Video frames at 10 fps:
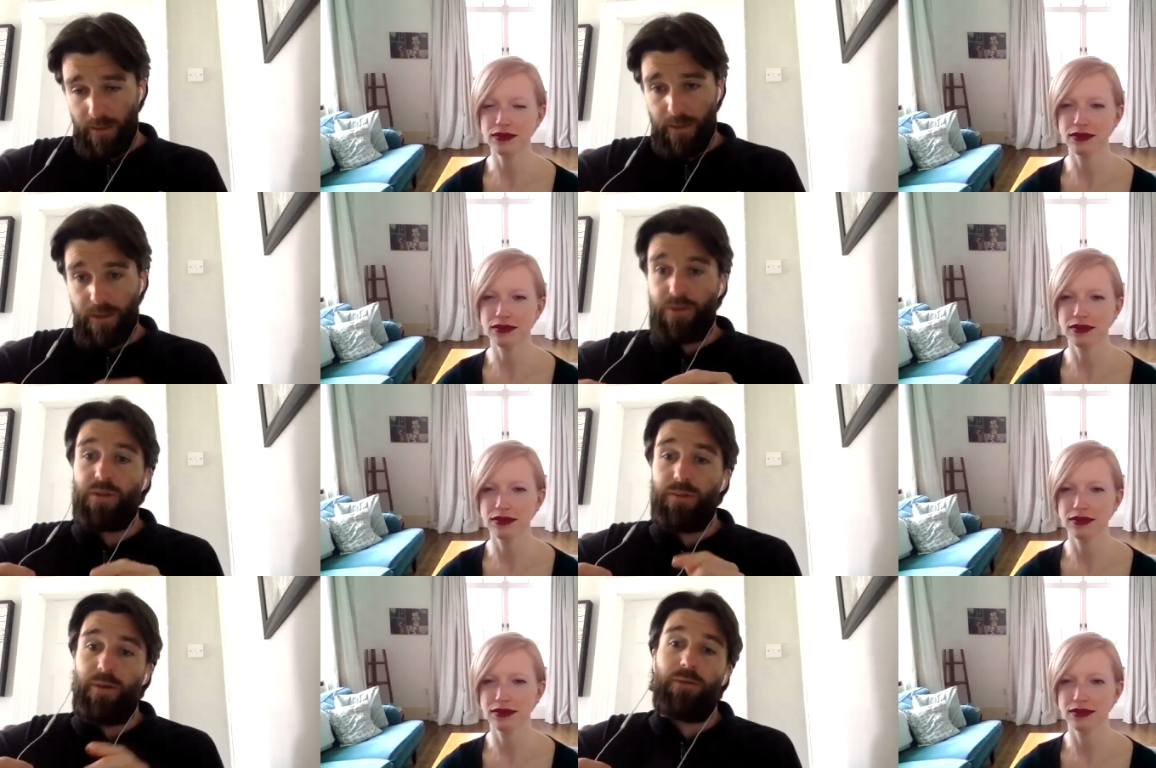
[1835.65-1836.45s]
Speaker 1: it's
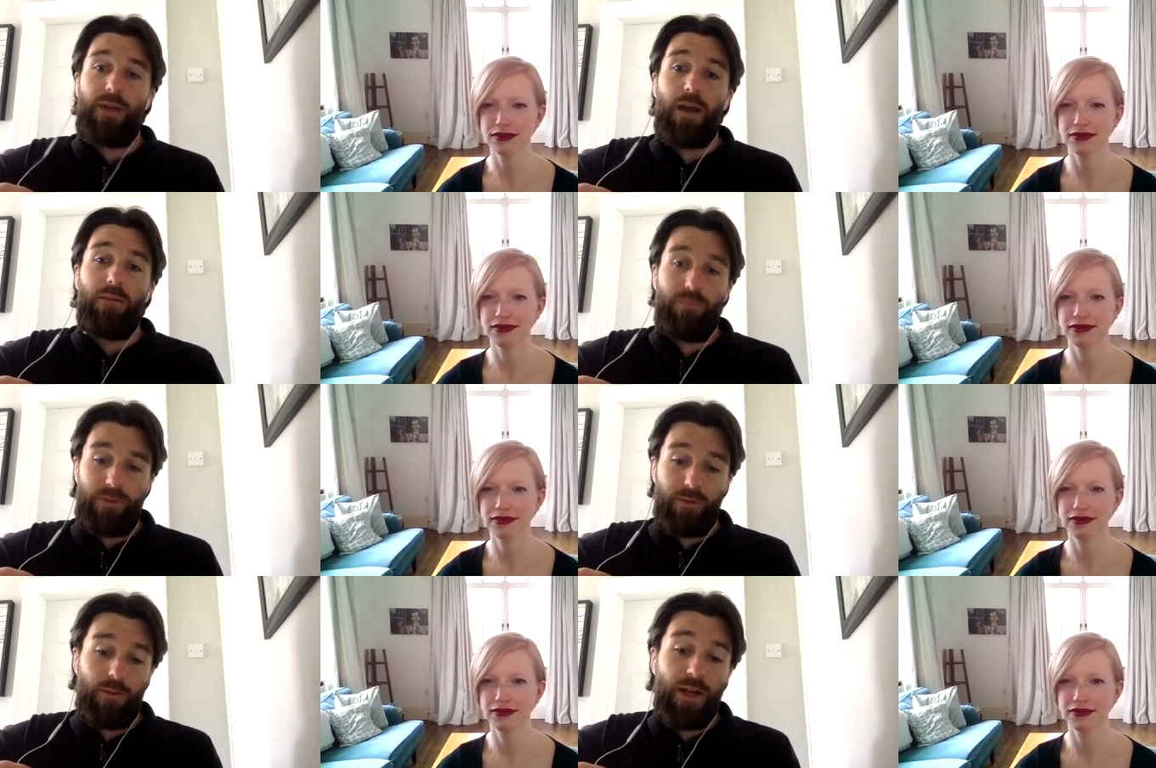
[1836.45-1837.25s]
just about that,
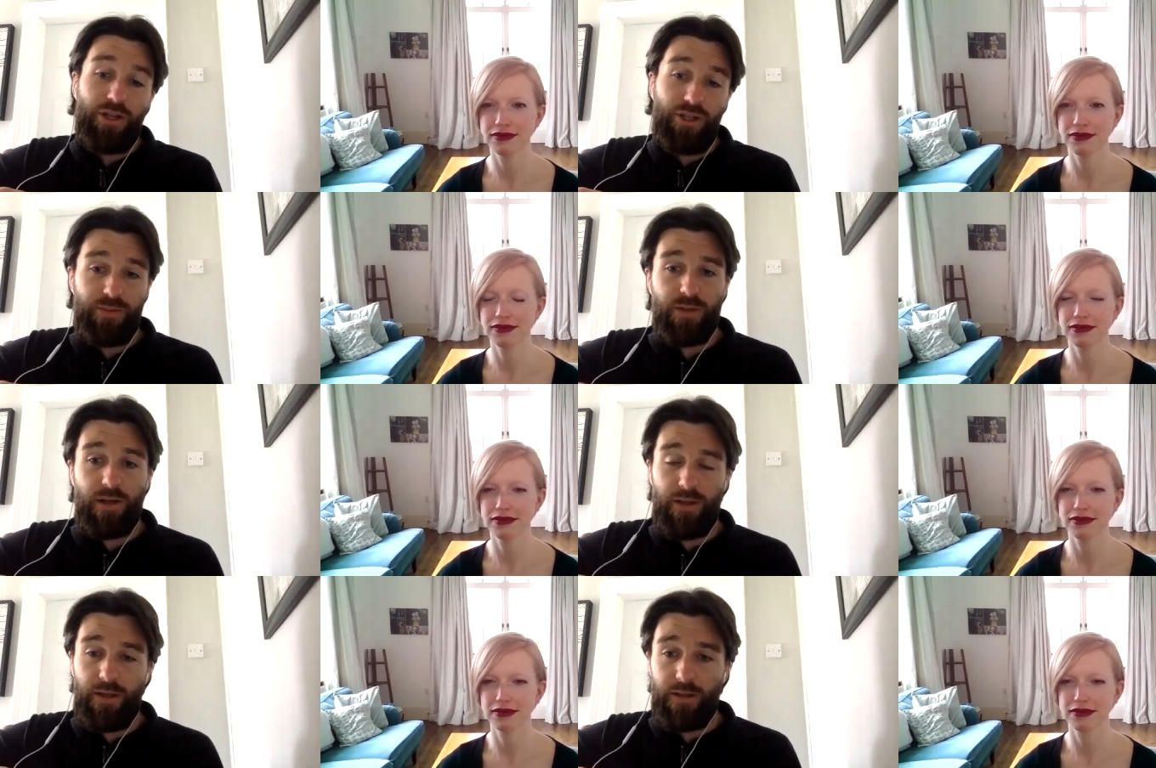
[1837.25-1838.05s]
the relationship side
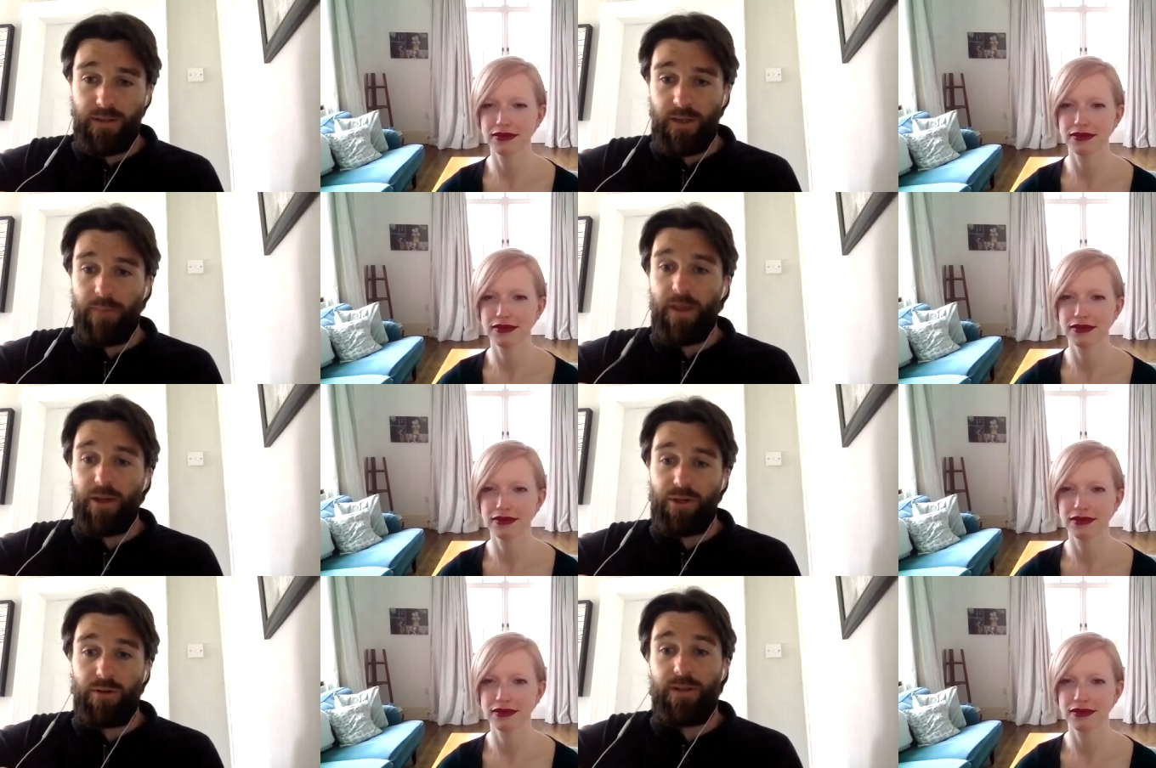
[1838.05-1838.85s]
of things, and making
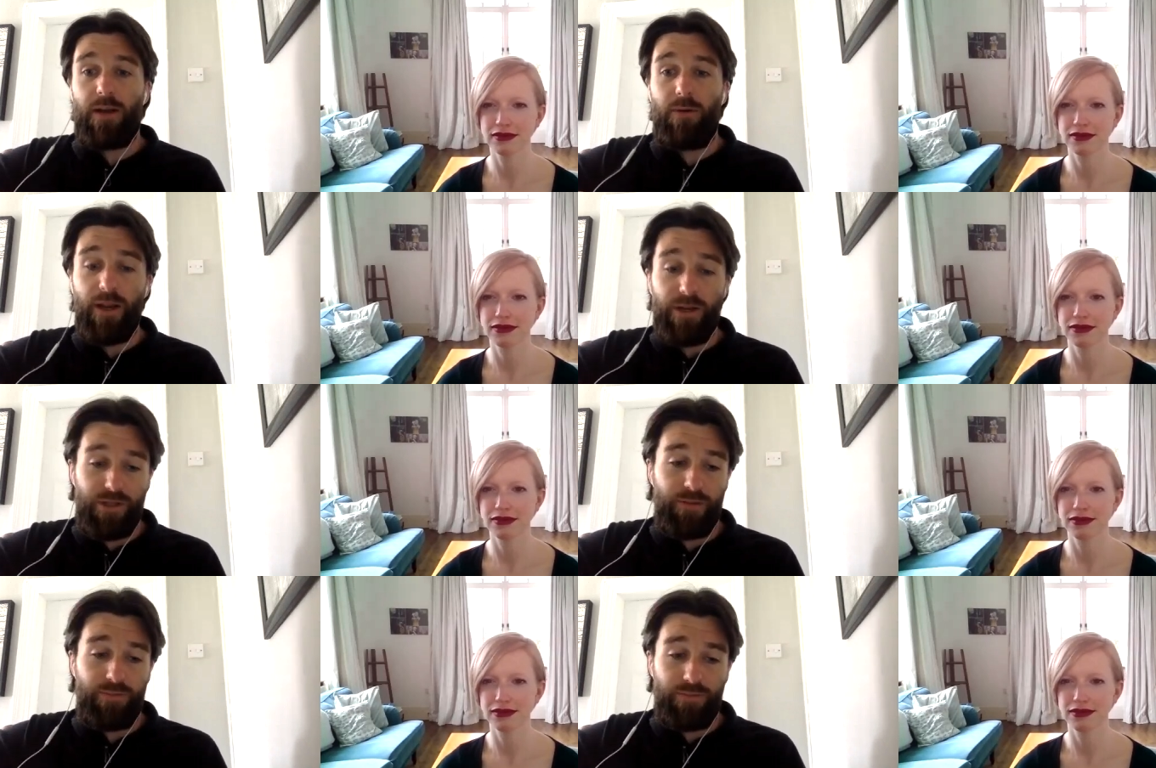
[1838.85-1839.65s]
sure that that
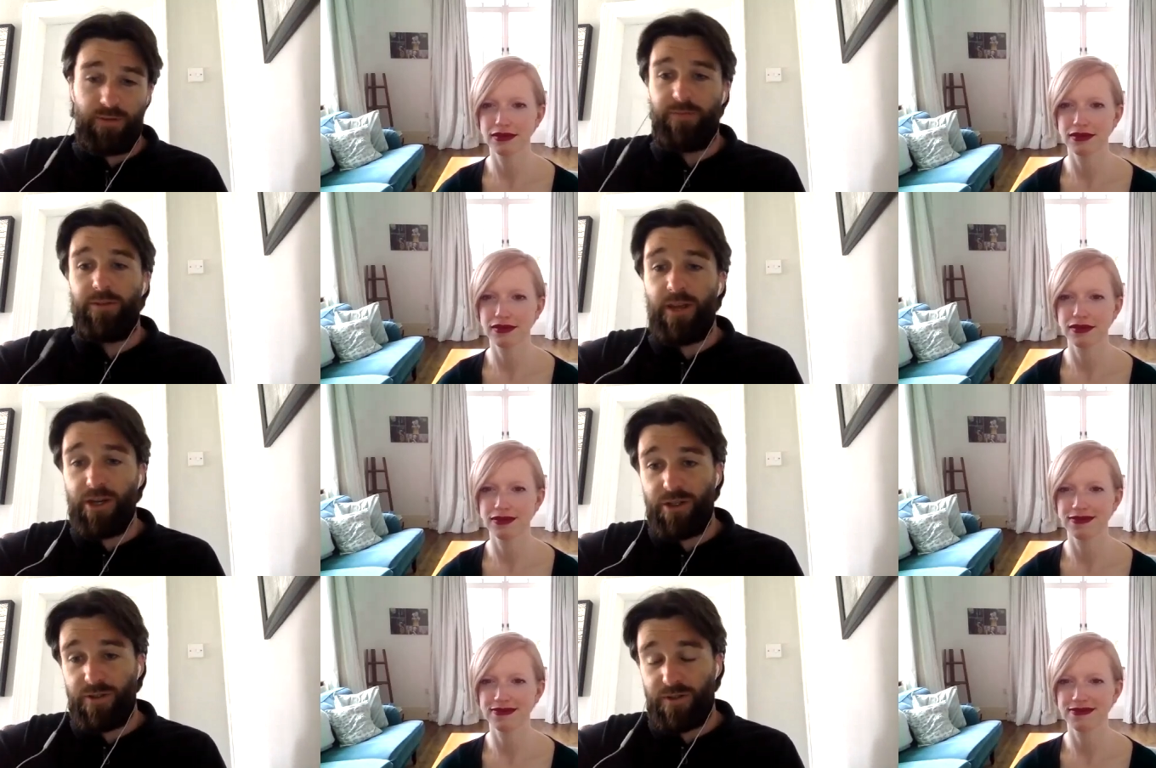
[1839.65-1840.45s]
relationship and
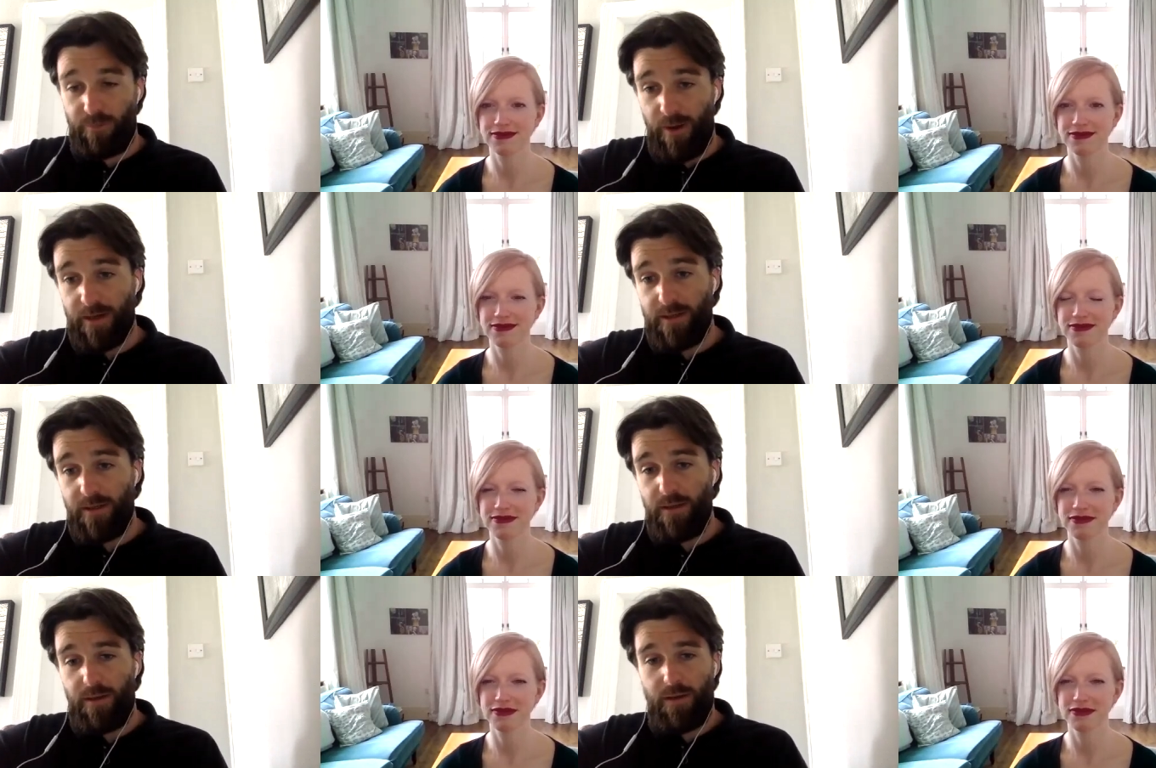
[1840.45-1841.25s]
foundation is correct
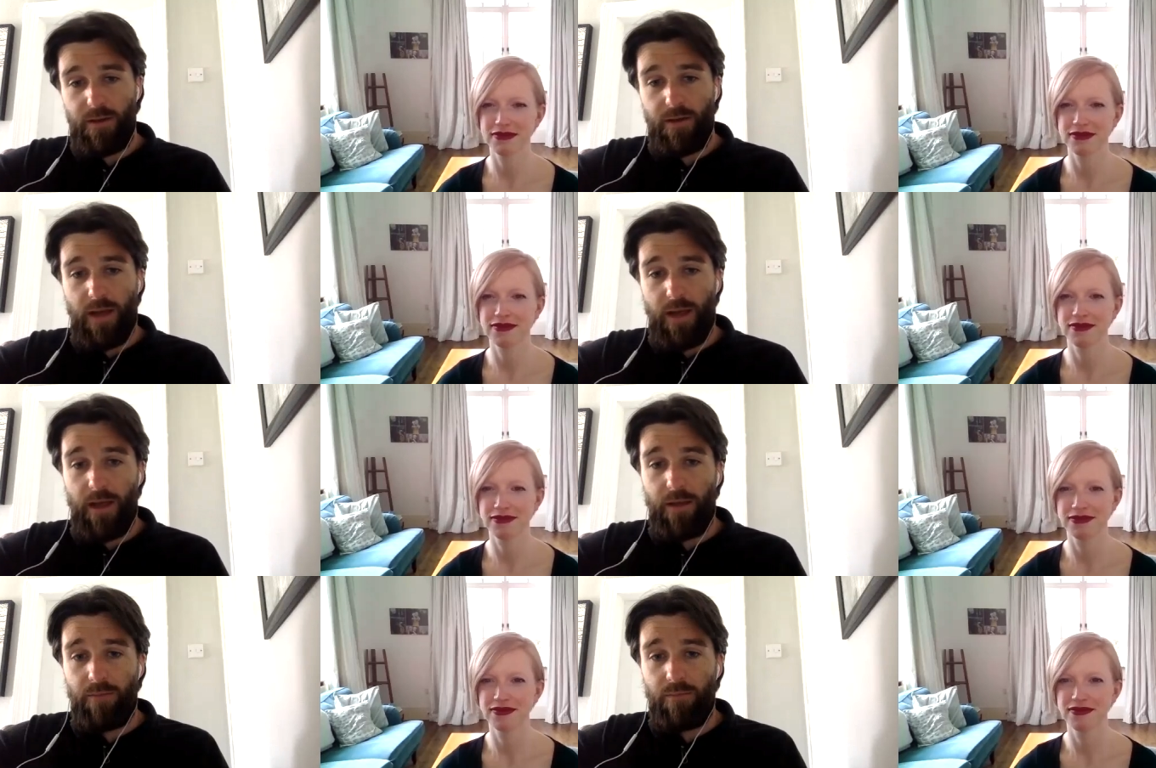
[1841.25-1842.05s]

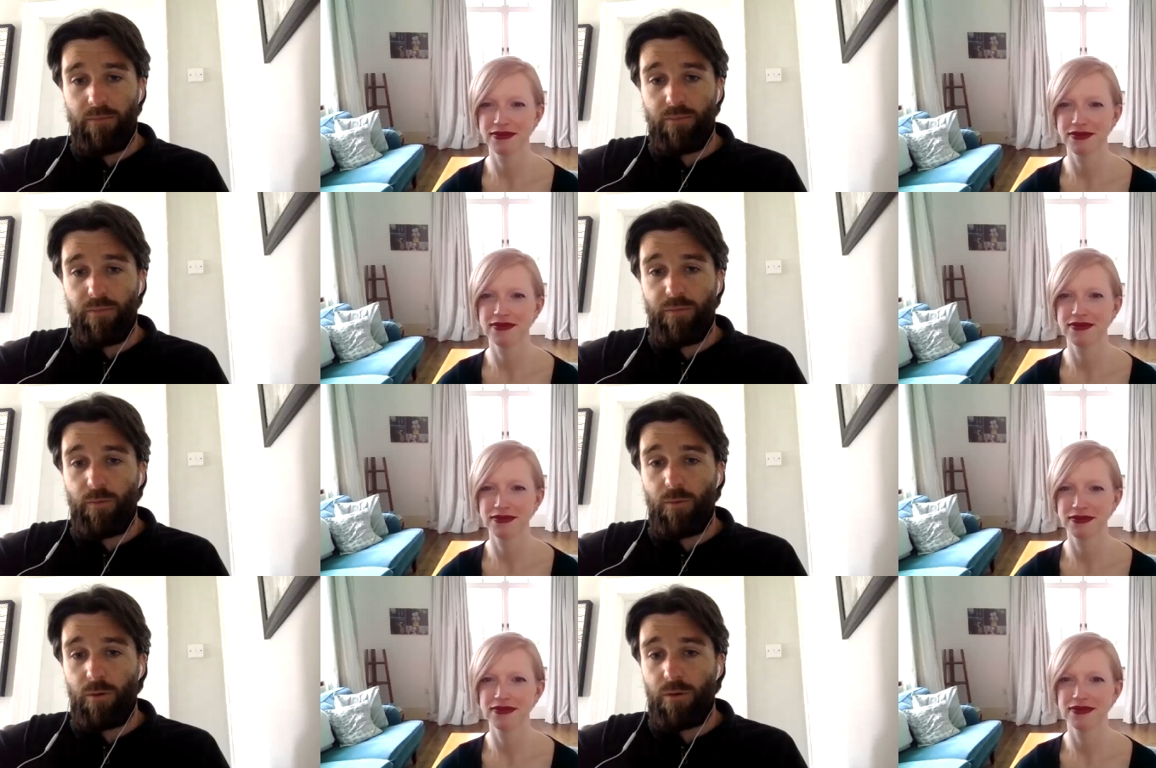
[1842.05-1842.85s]
um,
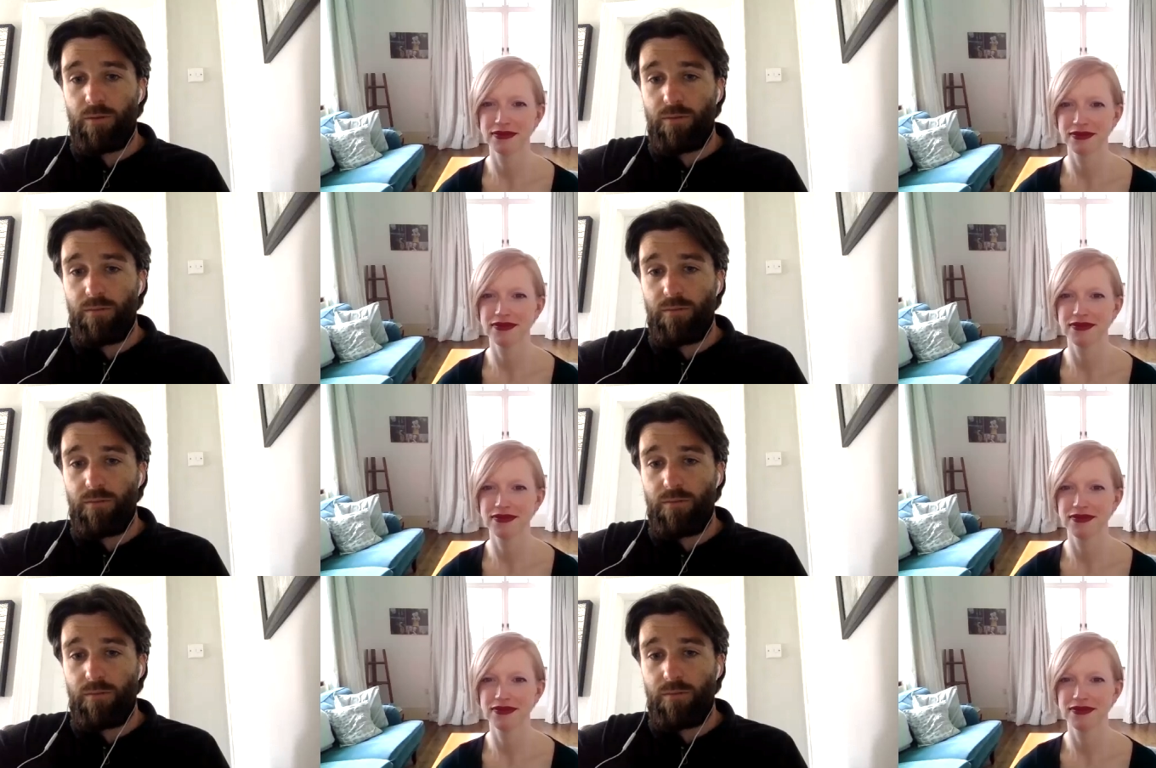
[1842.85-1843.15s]
before